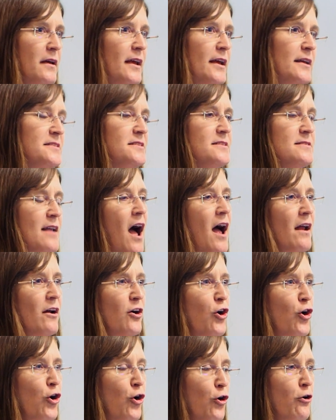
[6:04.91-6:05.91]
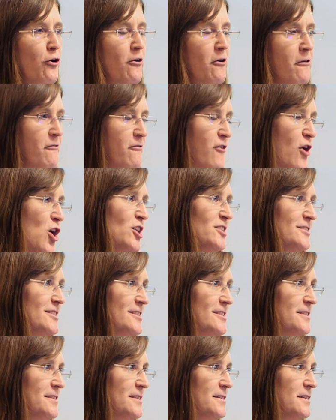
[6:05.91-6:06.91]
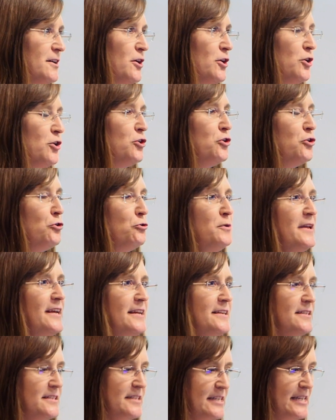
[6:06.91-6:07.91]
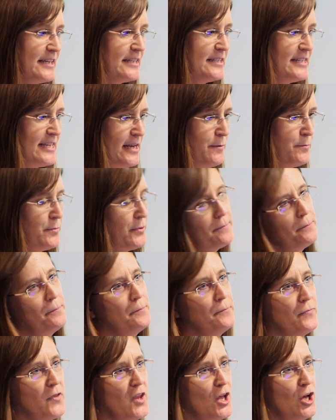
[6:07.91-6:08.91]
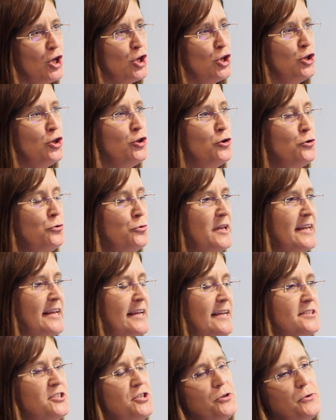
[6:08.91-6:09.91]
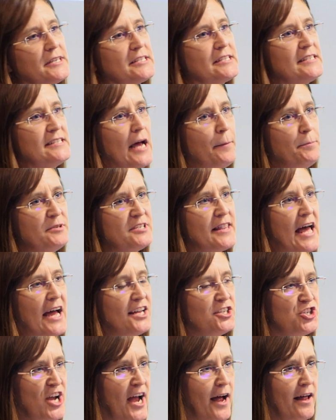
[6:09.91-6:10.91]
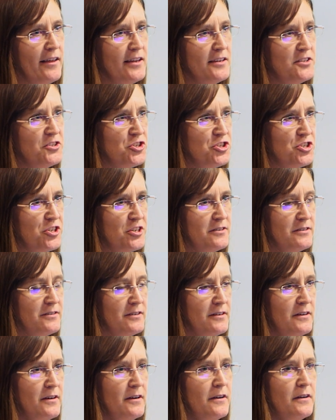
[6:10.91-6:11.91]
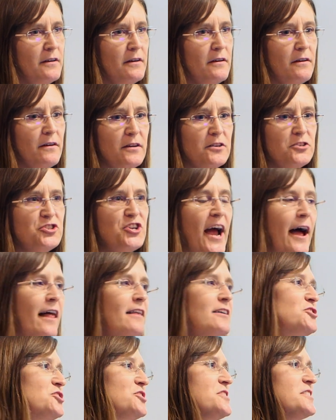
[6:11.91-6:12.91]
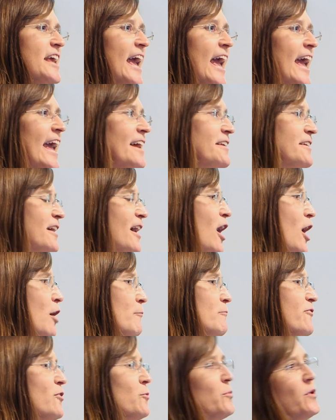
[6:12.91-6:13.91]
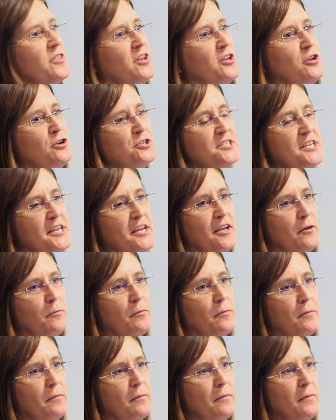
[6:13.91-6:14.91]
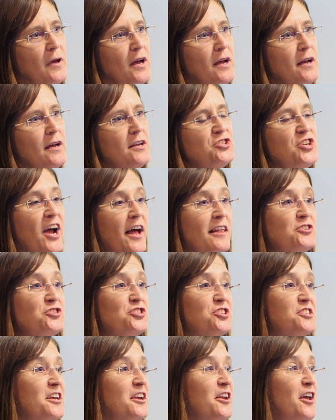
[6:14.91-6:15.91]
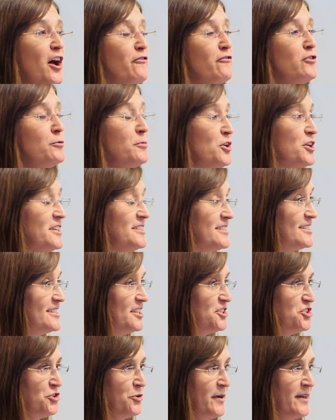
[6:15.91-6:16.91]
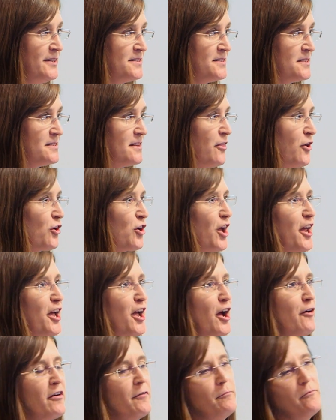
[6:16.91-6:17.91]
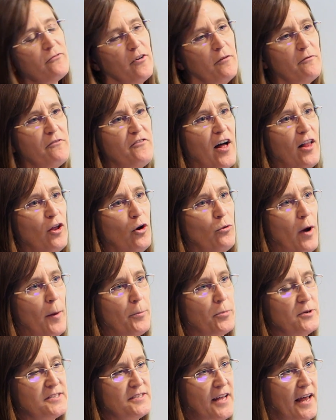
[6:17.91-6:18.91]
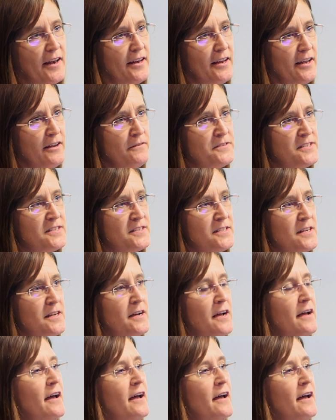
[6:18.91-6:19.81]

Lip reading: it's not her fault. You need to dig deep. You need to accept that challenge. Challenges can come from within your team. Challenges can come from your constituents. They're going to come from fellow representatives.